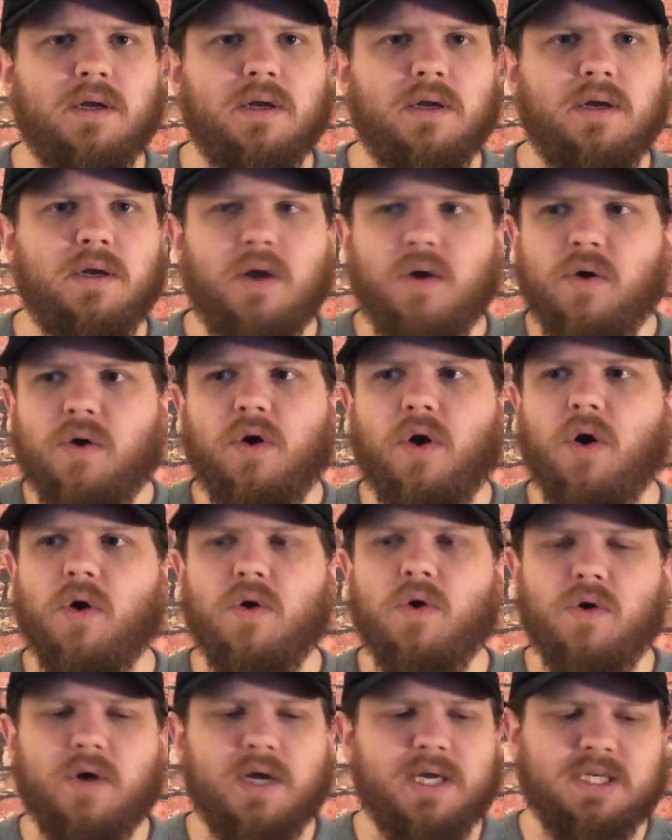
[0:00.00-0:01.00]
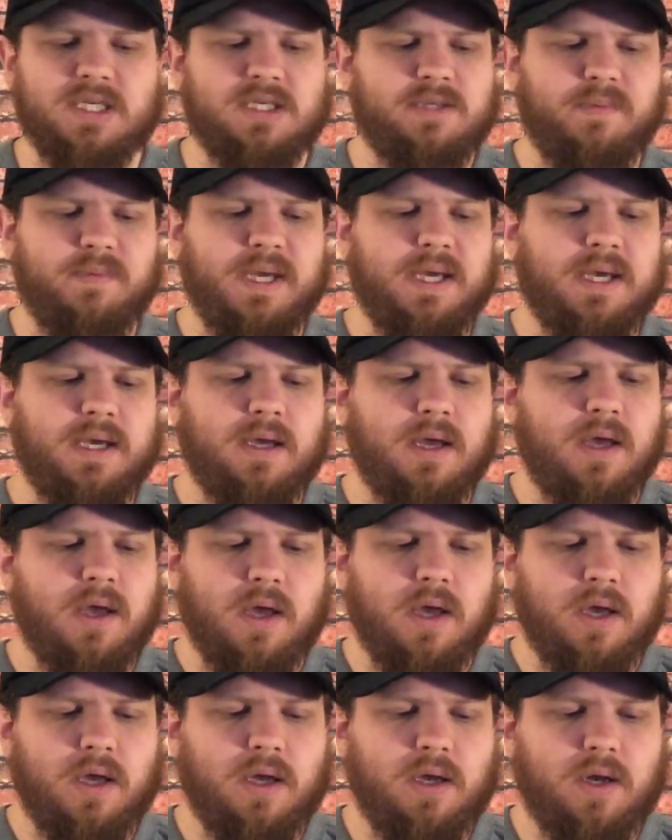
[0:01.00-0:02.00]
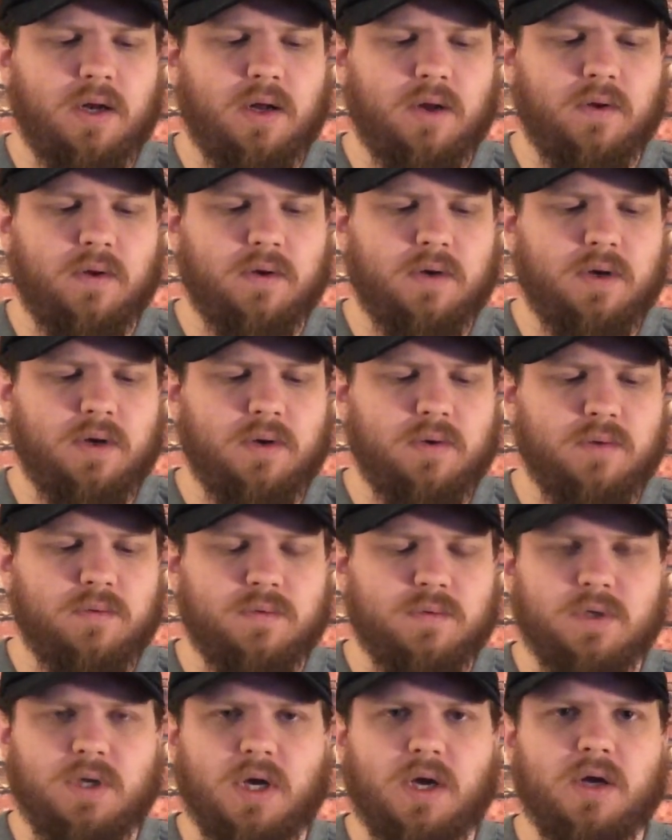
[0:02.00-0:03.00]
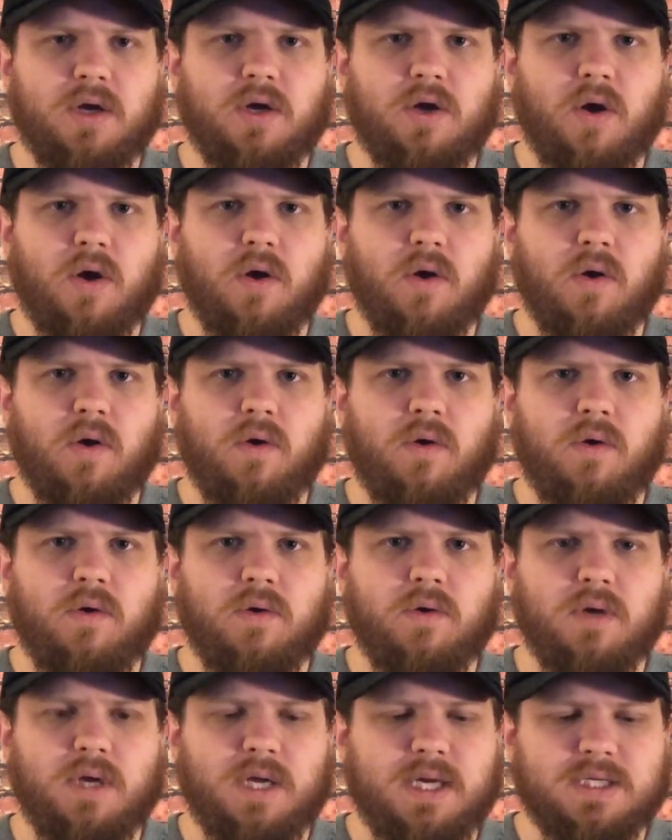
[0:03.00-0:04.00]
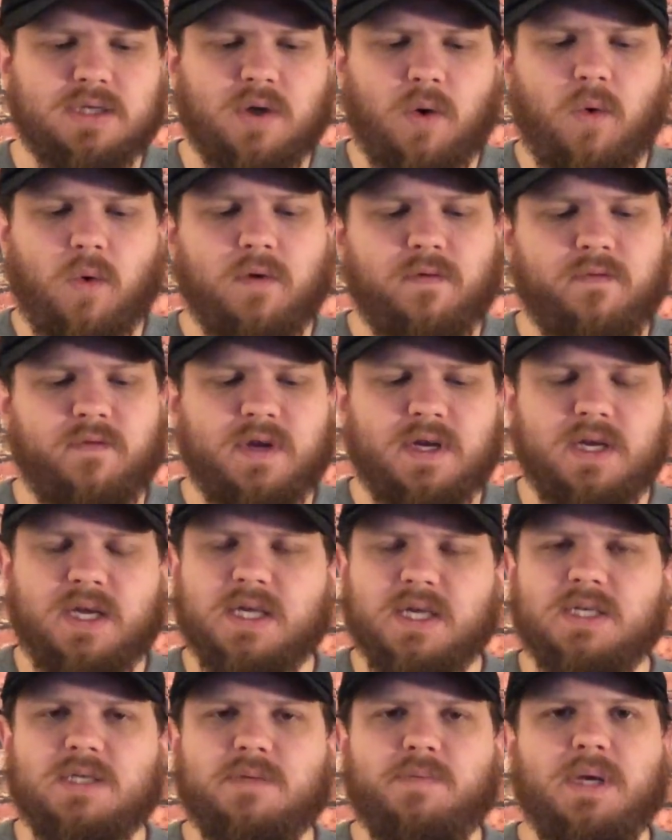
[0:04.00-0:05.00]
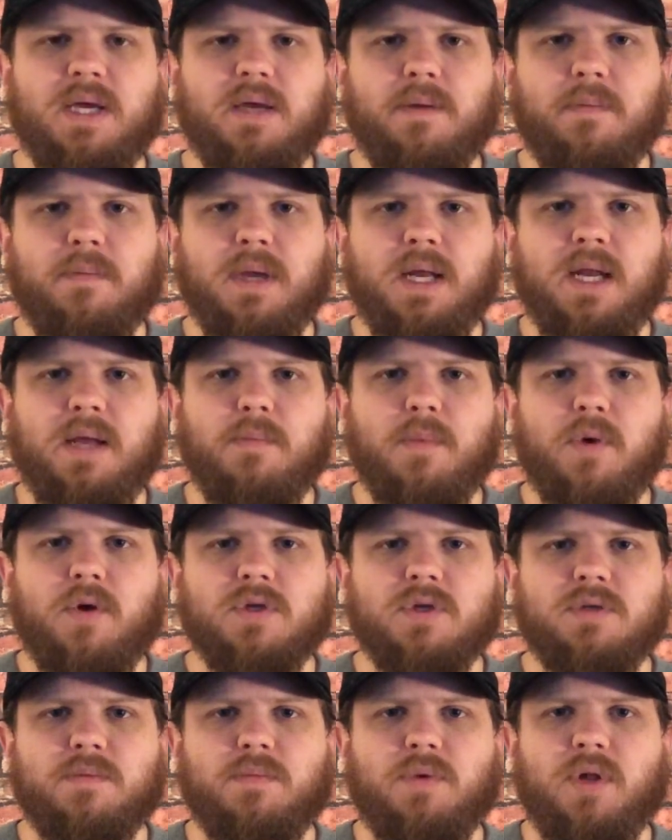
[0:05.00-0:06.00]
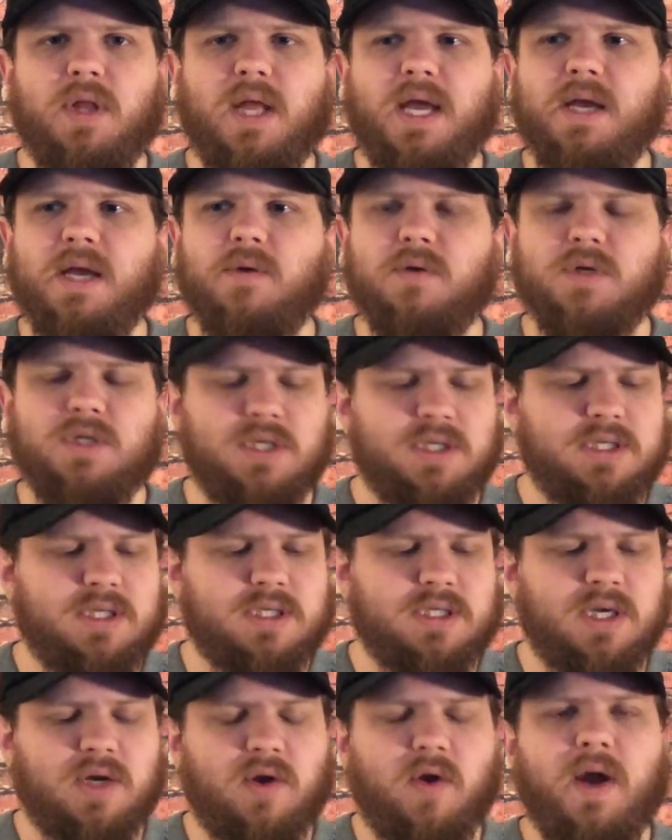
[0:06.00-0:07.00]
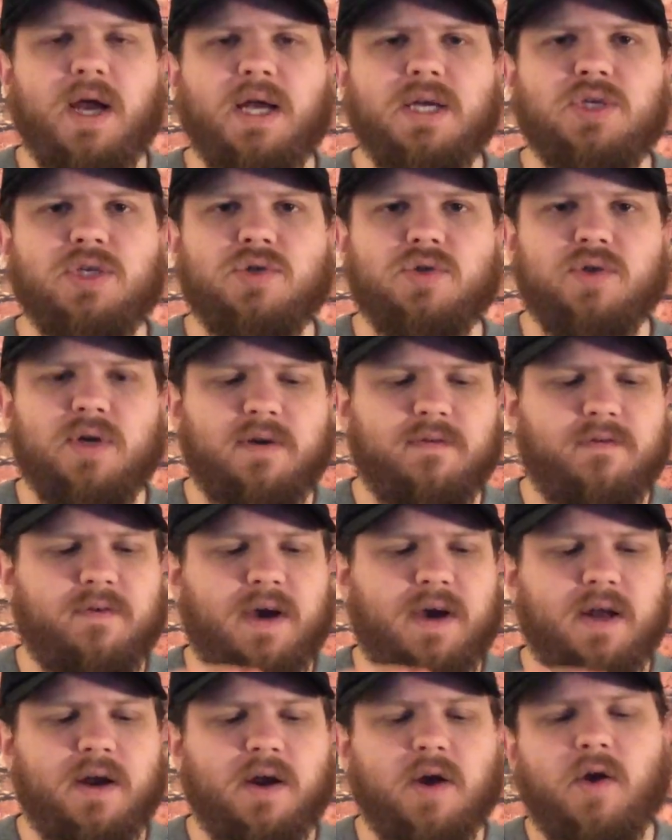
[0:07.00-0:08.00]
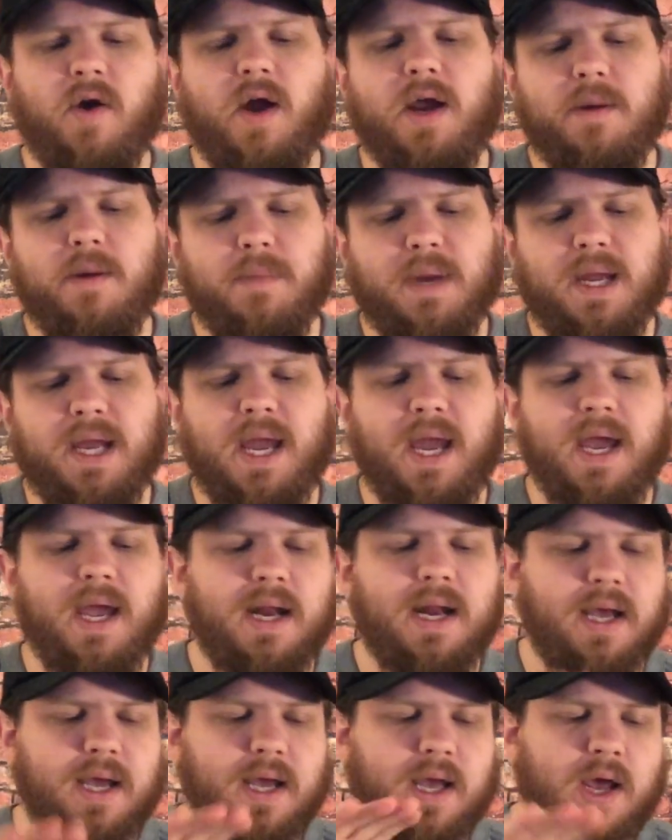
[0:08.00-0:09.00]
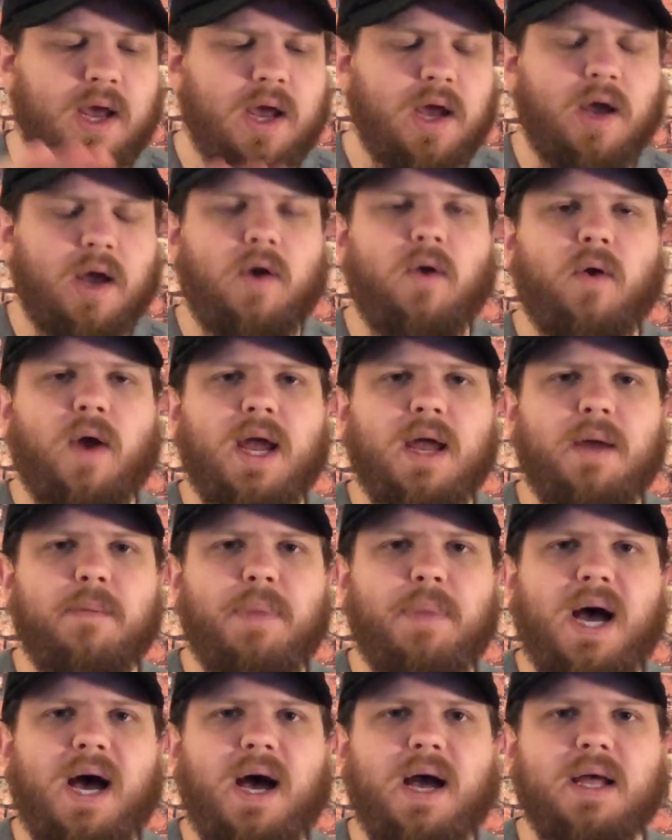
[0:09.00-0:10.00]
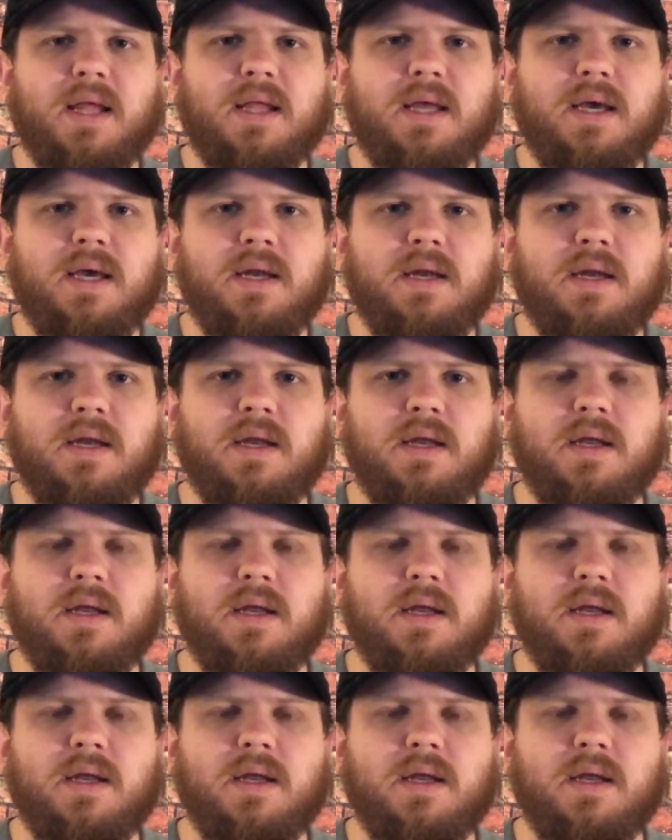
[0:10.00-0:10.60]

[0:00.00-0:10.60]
No girl can speak, no young girl is orphaned, can speak many multiple languages, is a great street fighter, great mechanic, great pilot,